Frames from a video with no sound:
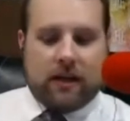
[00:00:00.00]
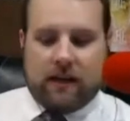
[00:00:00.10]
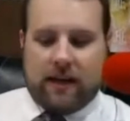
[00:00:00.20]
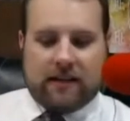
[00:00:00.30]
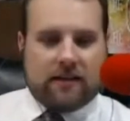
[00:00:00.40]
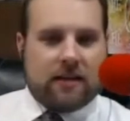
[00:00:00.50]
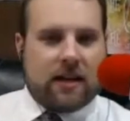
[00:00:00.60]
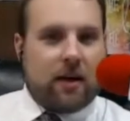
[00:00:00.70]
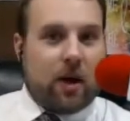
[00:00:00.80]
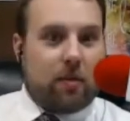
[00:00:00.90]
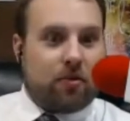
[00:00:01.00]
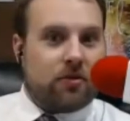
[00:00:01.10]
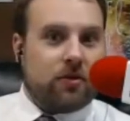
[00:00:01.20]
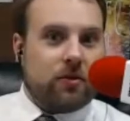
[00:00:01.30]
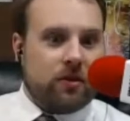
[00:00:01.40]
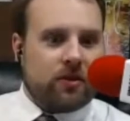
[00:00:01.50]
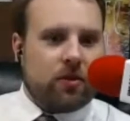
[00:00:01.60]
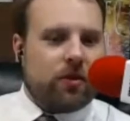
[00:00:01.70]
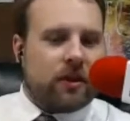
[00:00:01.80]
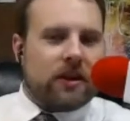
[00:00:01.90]
And that's how I pursued this
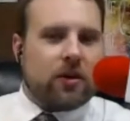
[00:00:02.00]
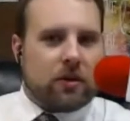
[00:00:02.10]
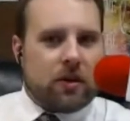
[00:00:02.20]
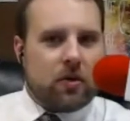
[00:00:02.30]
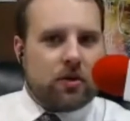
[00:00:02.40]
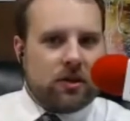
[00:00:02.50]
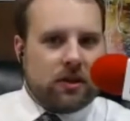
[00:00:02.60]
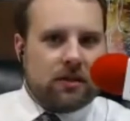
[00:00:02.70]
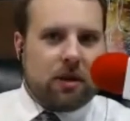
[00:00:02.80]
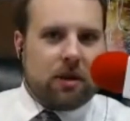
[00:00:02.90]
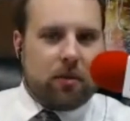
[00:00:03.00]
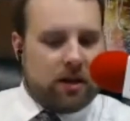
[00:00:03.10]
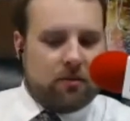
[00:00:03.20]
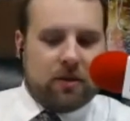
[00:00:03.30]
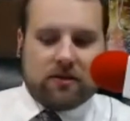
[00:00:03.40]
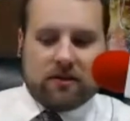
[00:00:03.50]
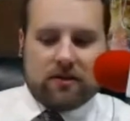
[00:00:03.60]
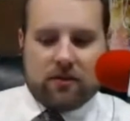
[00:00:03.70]
whole thing here with coaching and my marketing business.